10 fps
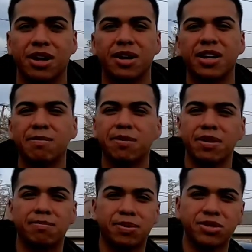I'm keeping
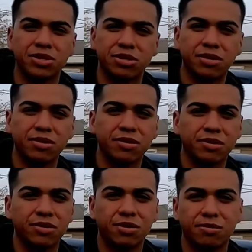it personal,
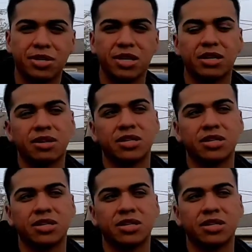you know what I'm saying?